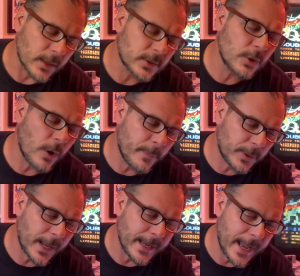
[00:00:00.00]
do I
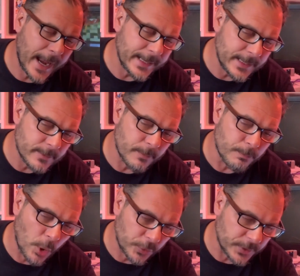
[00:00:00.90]
play any
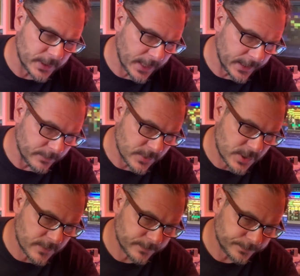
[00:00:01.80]
modern
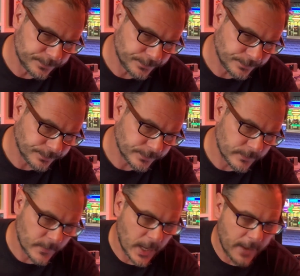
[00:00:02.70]
games
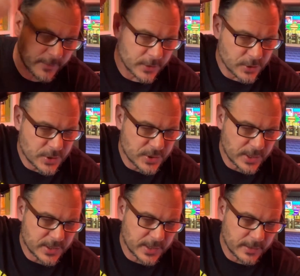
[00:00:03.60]
other than just
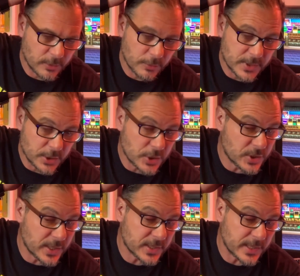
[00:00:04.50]
16, or is it just
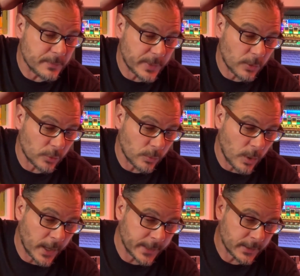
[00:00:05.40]
16-bit all the
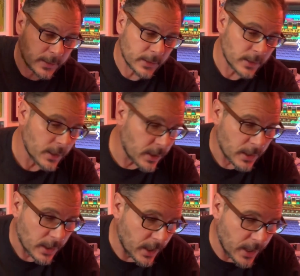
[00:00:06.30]
way?
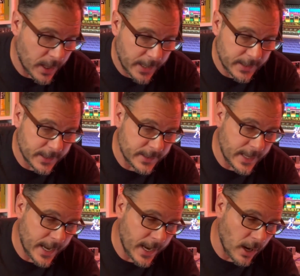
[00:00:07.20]
Inky,
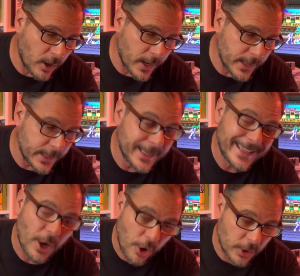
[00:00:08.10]
yeah,
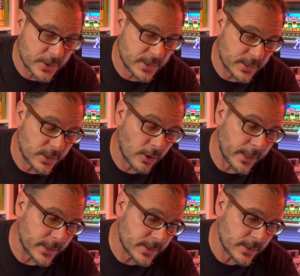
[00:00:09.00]
Inky Ox, this guy
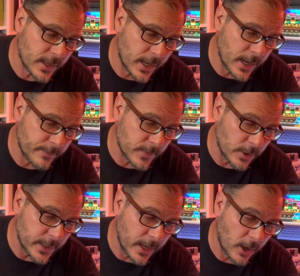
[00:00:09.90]
is.
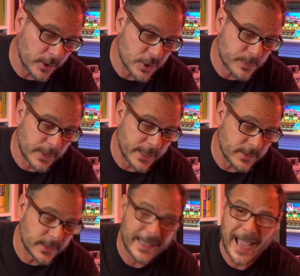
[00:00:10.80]
Yeah, I just
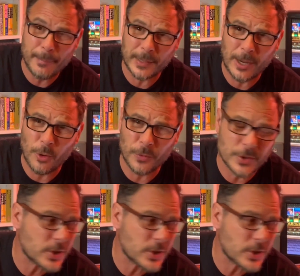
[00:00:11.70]
played Diablo on the